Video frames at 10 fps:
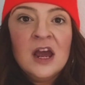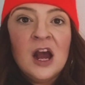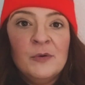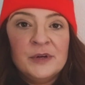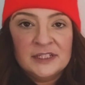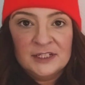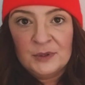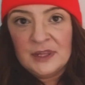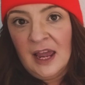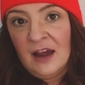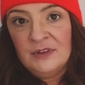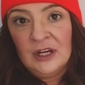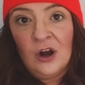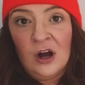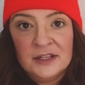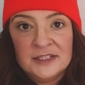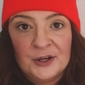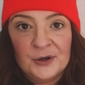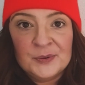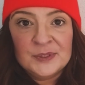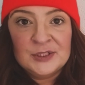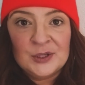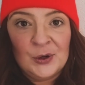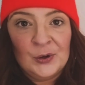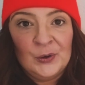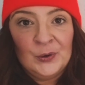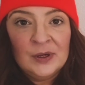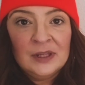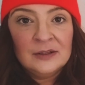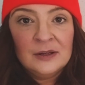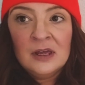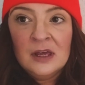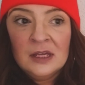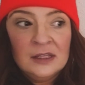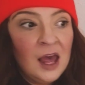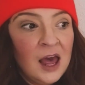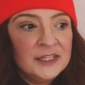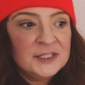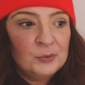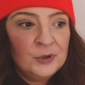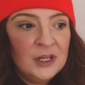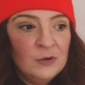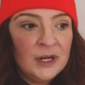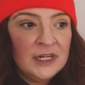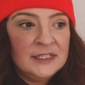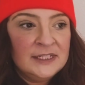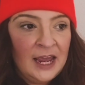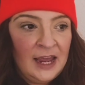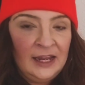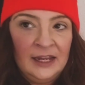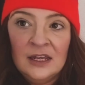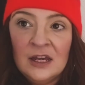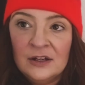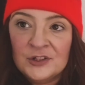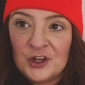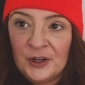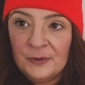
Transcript: I wanna see what they have there also. So yeah, it's a pretty rainy day. I'll show you.